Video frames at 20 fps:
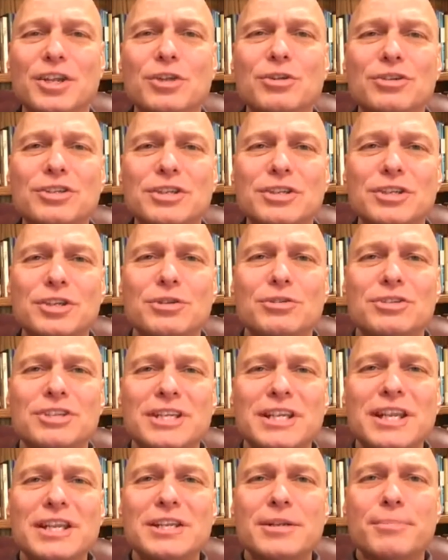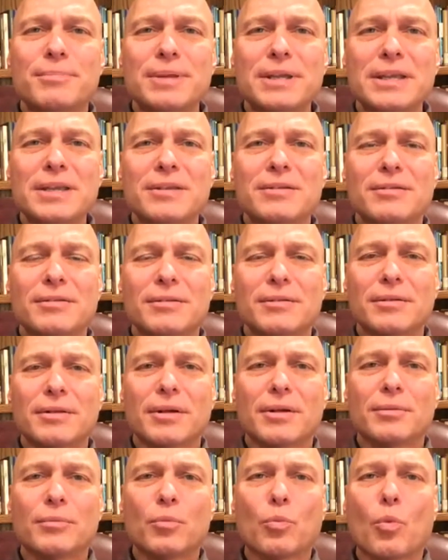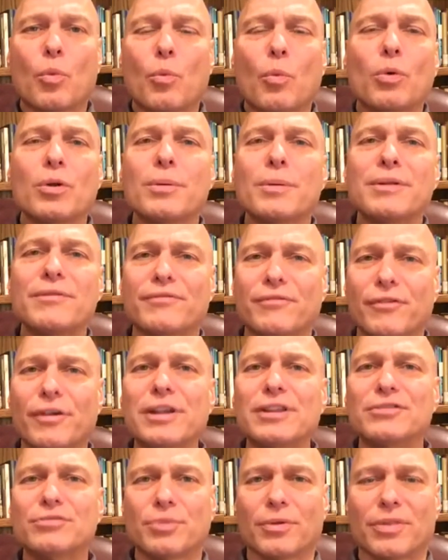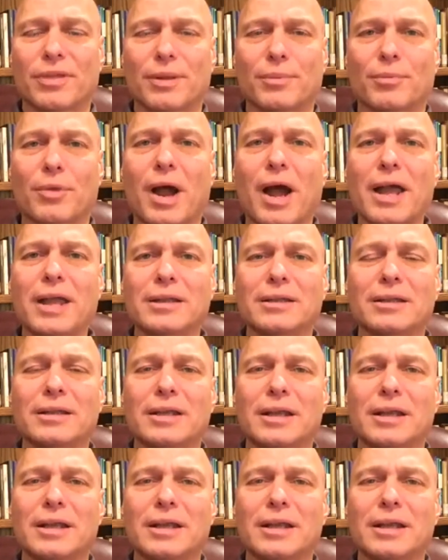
You tend to want to be friends with them, right?